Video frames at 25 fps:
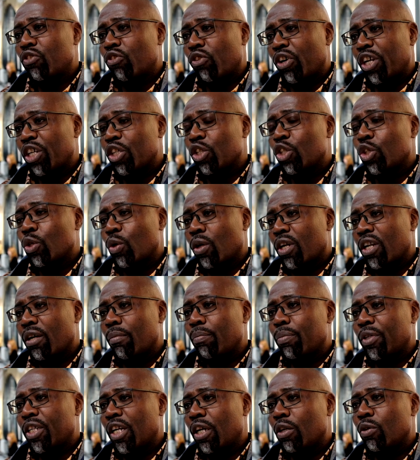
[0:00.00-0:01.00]
trying to
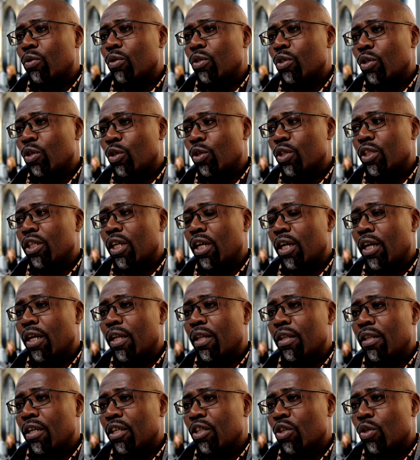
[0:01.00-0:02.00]
clamp down on
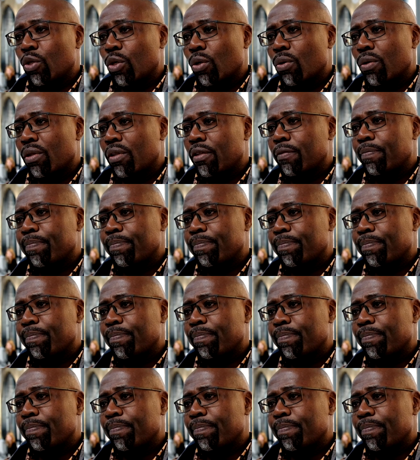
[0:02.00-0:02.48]
that growth.